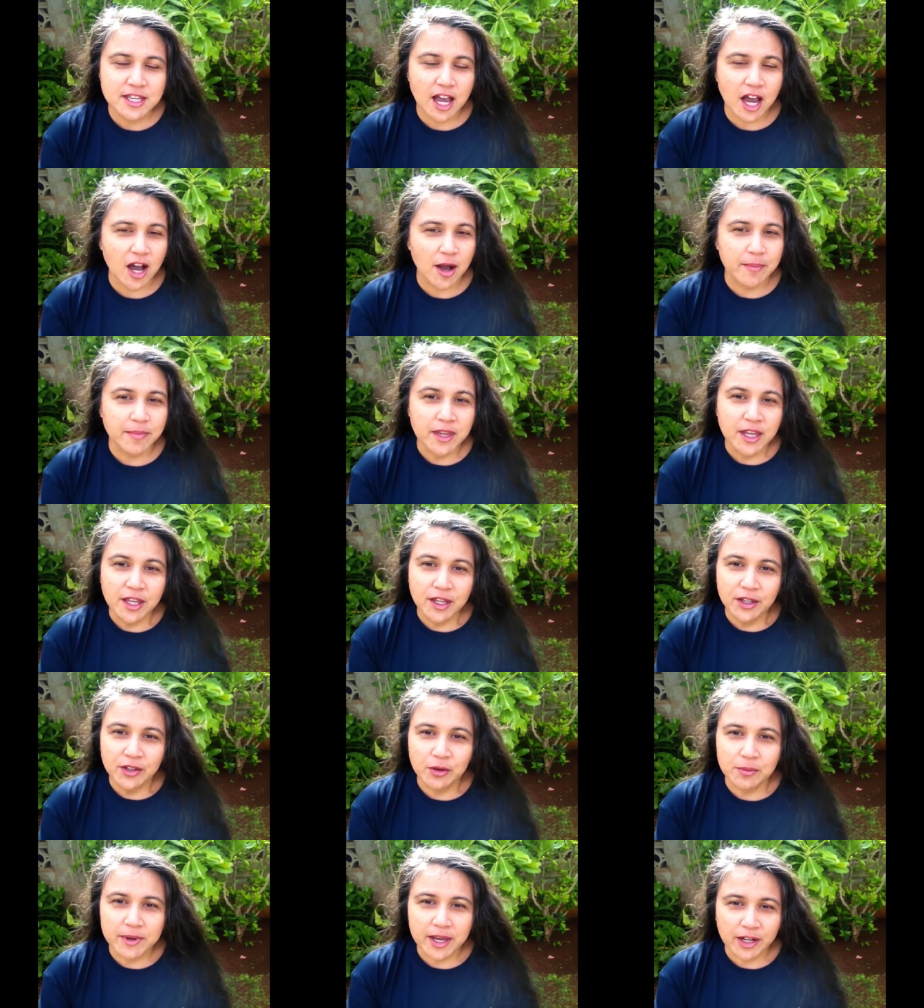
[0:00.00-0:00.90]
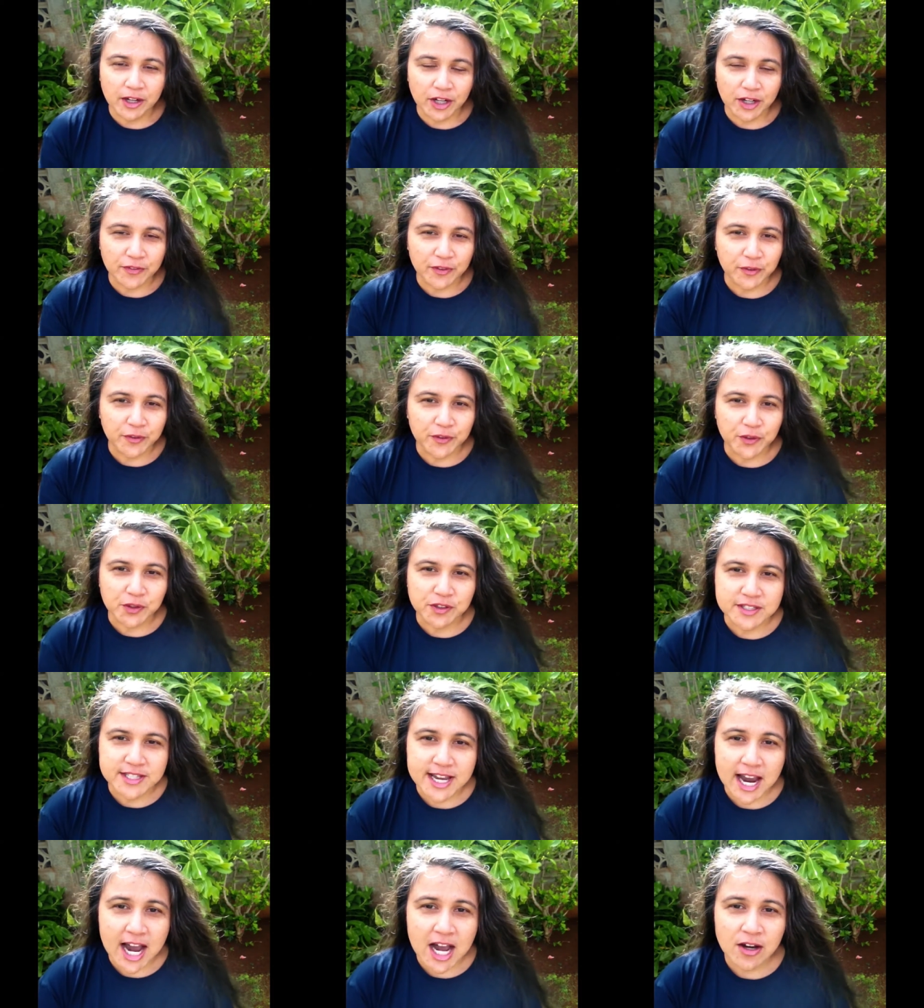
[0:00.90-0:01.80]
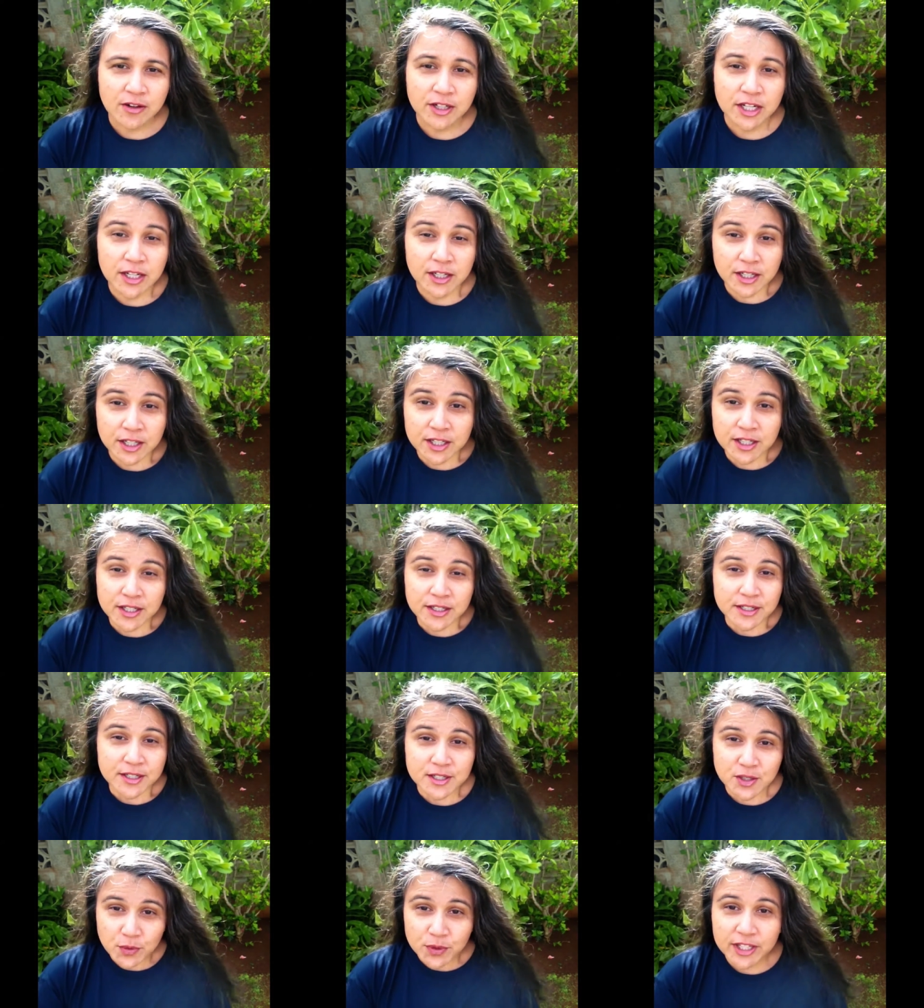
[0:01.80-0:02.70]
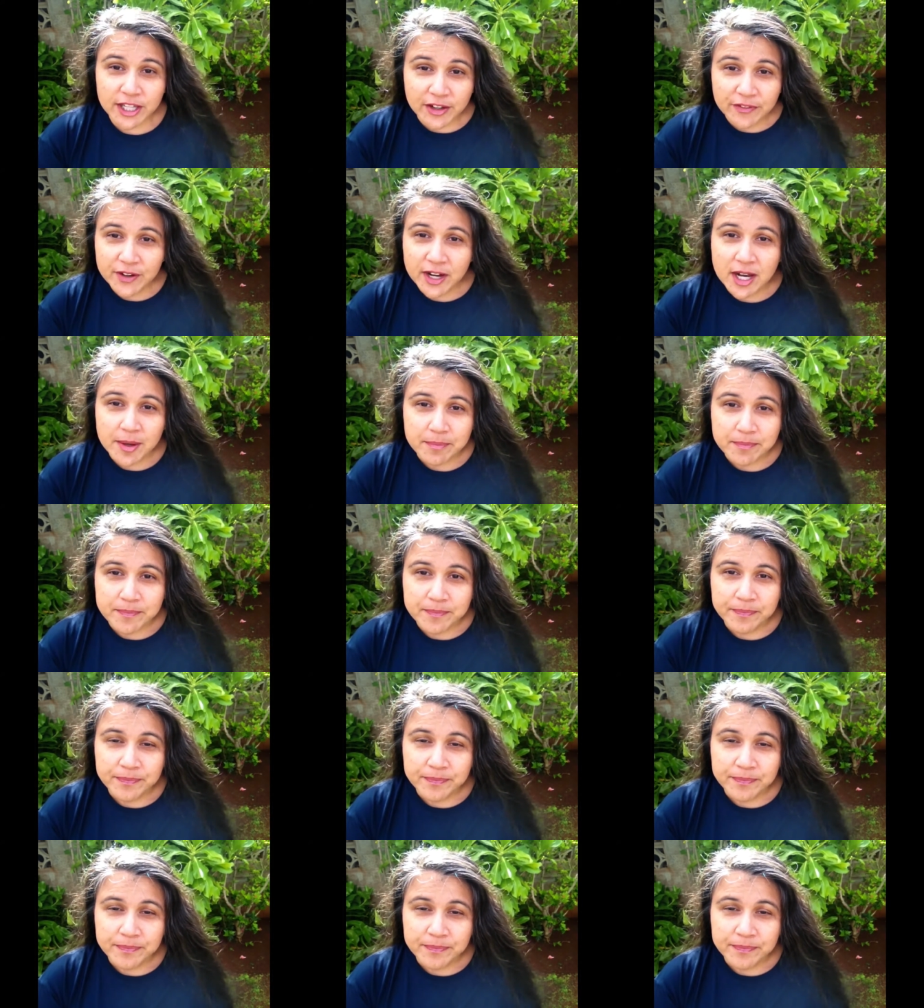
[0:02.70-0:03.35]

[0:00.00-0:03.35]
um, no matter if you feel down, don't give up.